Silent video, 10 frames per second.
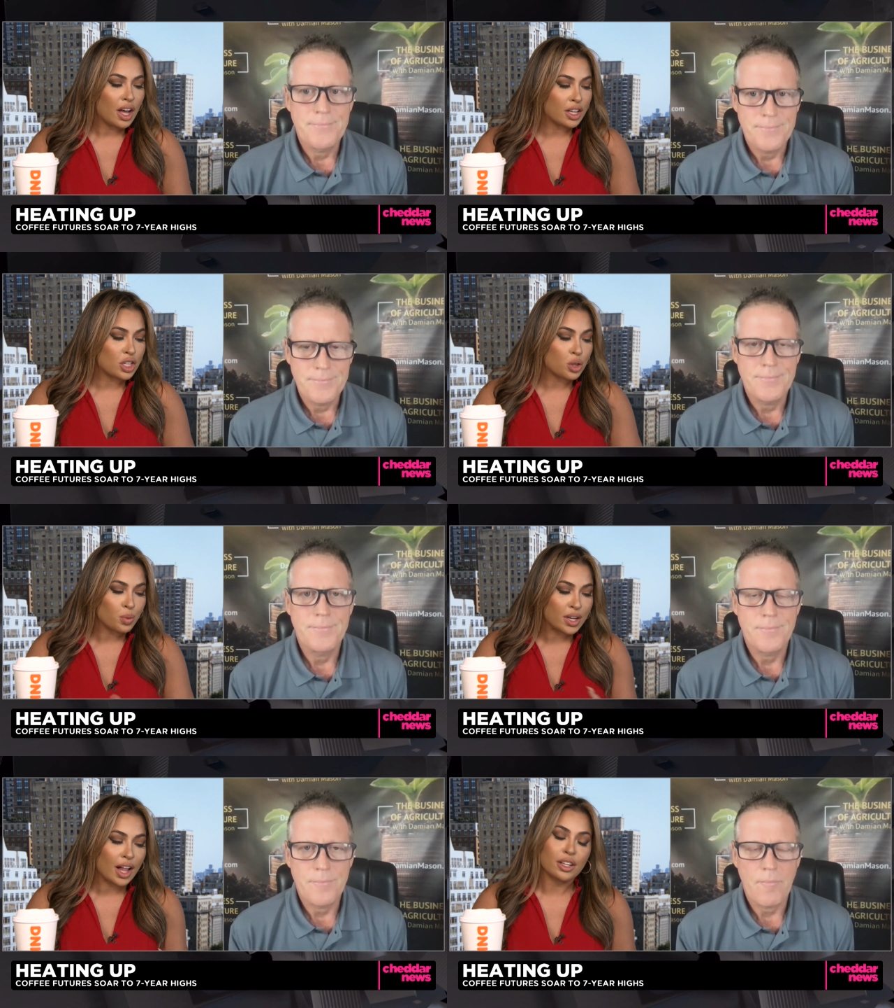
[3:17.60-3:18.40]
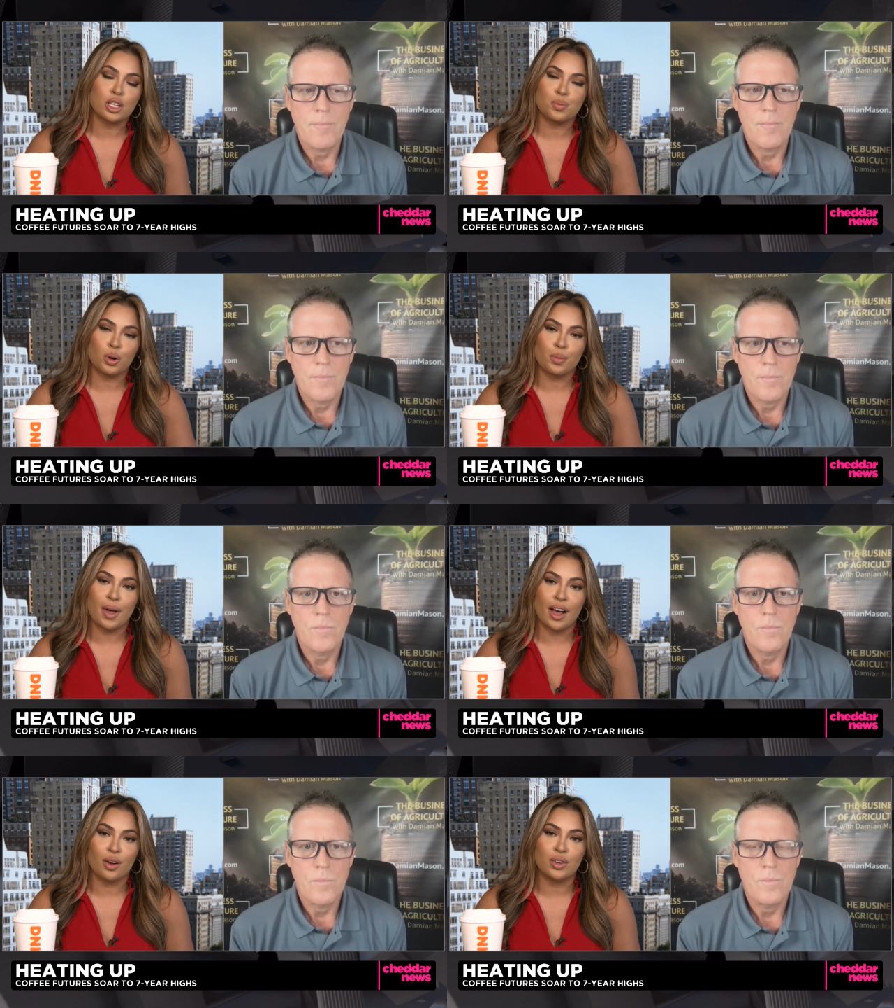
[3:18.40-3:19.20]
Speaker 1: uh, to three dollars per
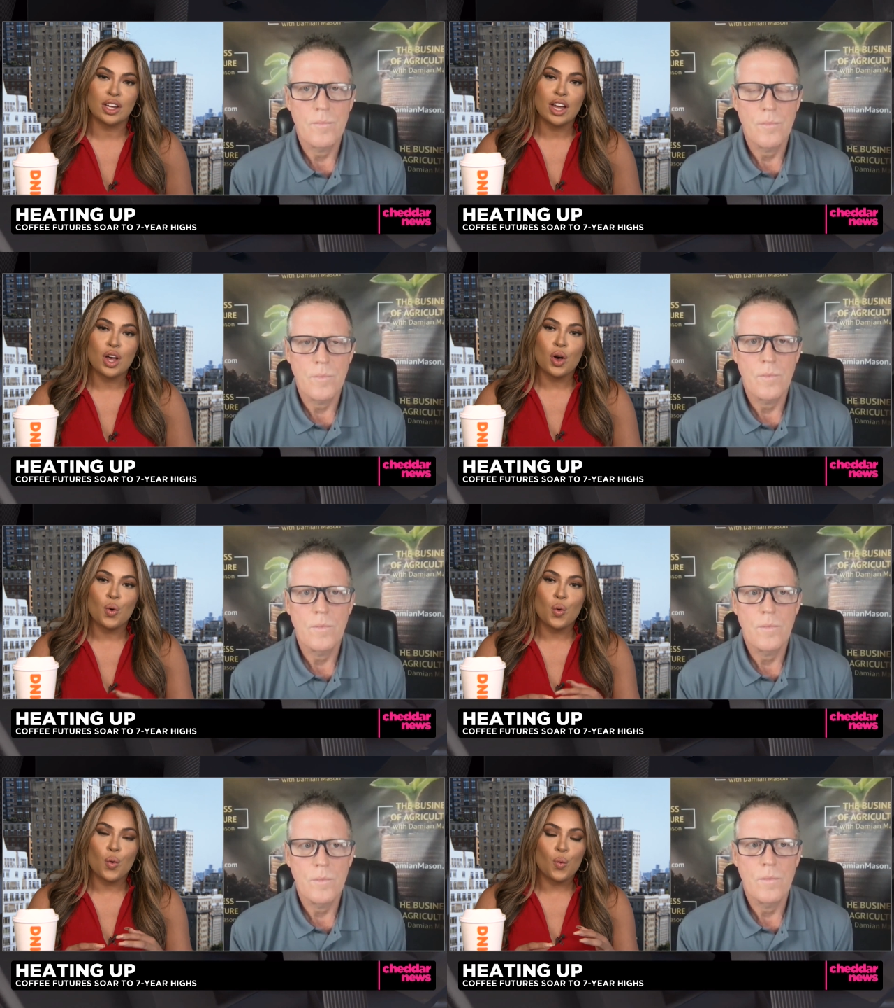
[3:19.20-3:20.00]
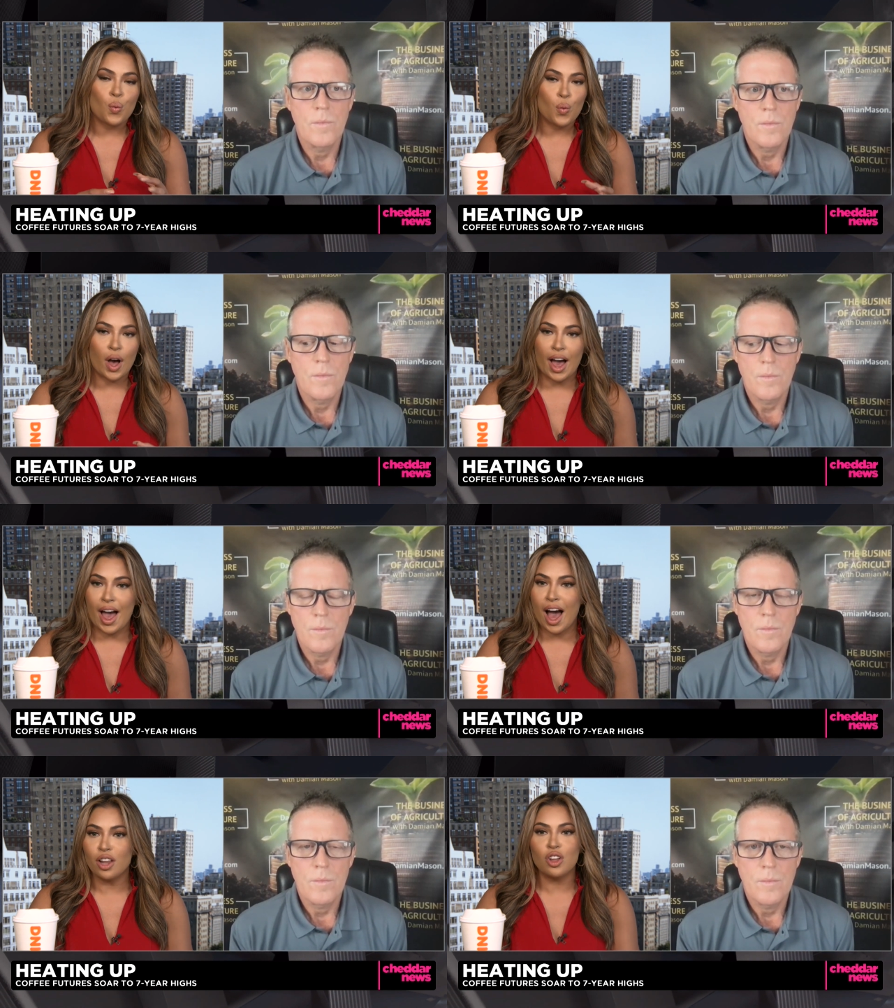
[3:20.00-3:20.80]
pound.
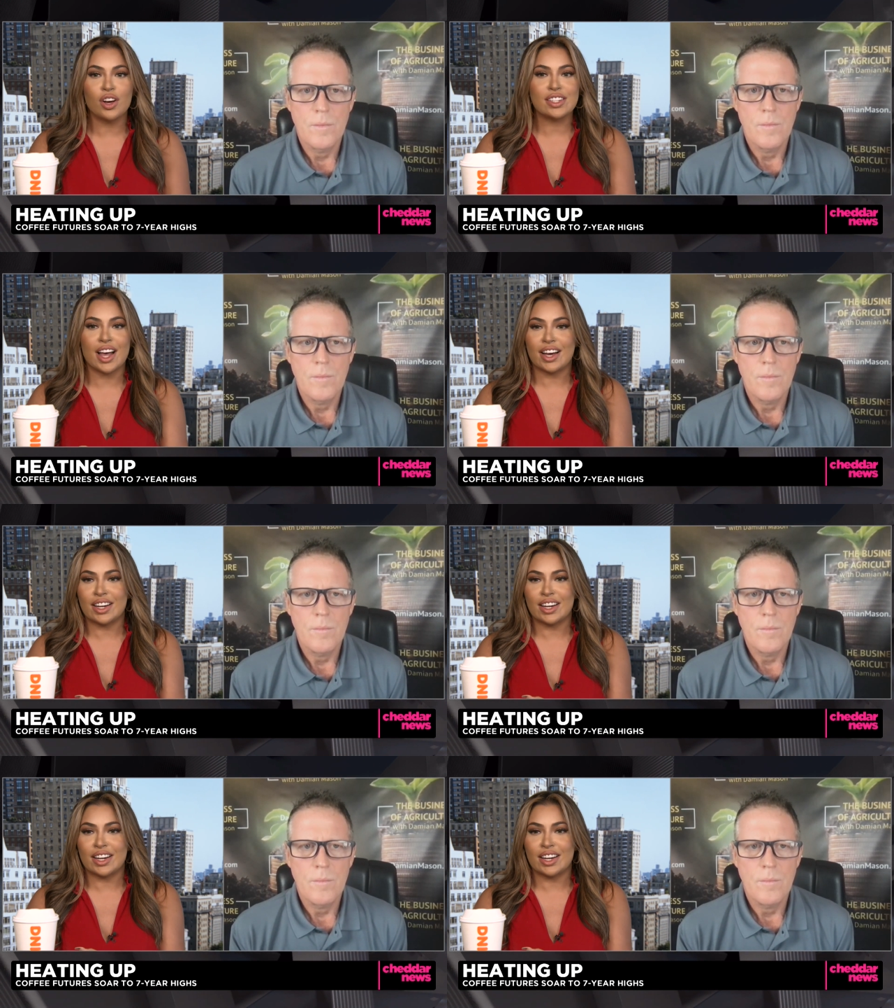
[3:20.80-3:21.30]
How long is that